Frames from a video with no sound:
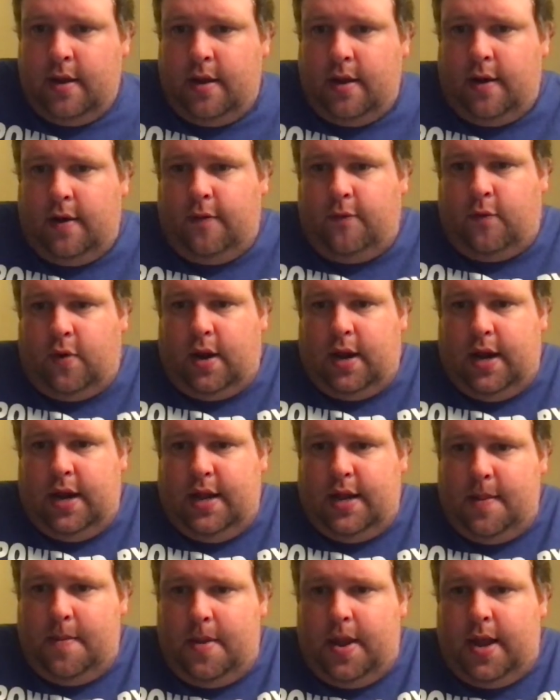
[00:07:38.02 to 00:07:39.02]
of what he
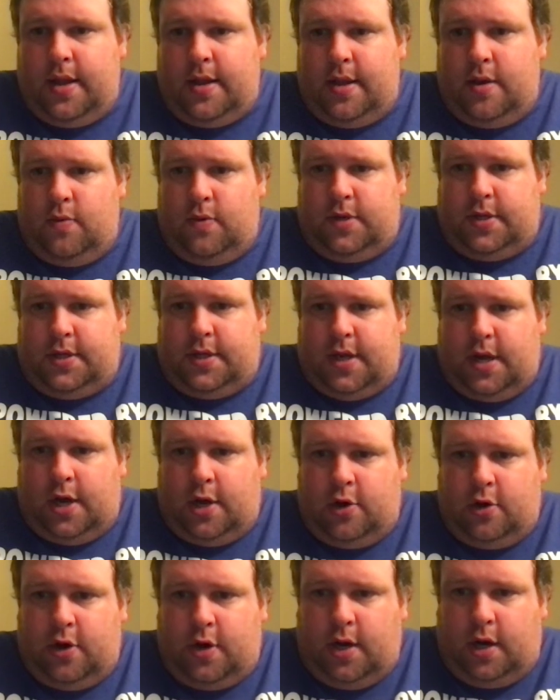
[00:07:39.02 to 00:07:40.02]
demanded, which is
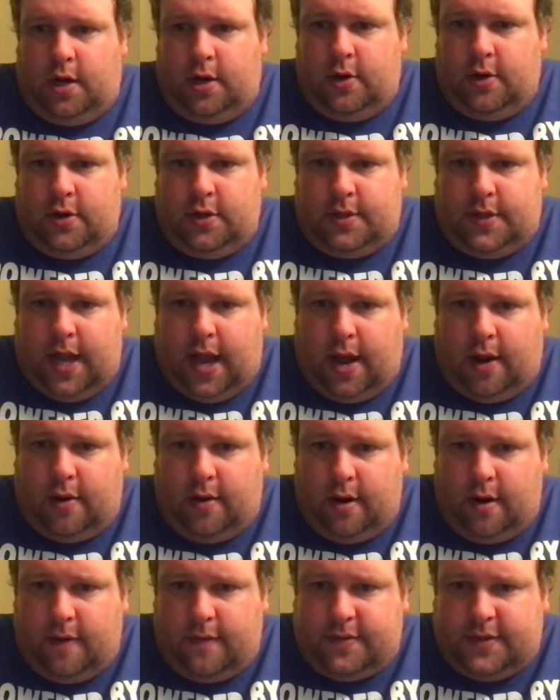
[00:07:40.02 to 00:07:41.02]
$100
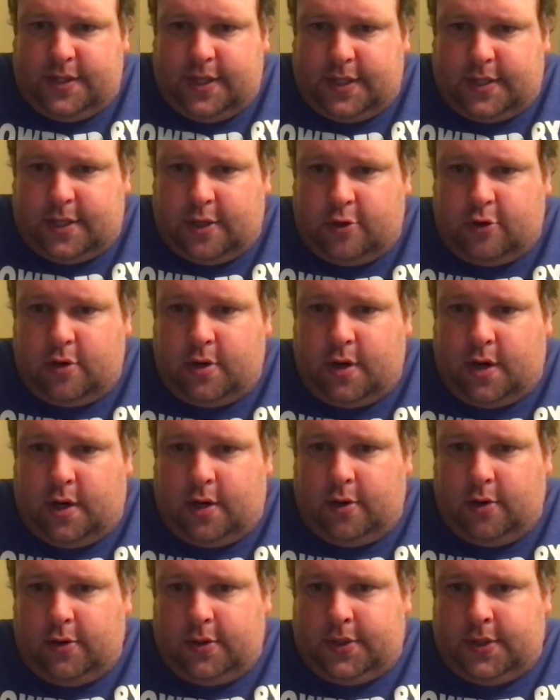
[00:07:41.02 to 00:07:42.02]
out of
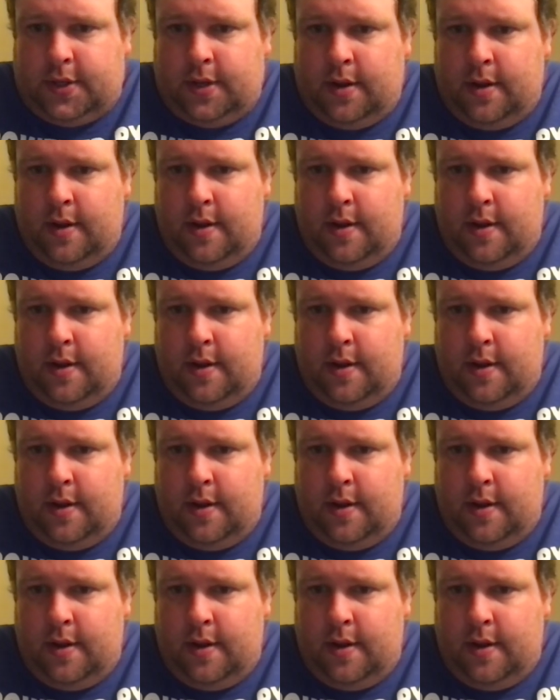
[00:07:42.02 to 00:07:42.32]
$600.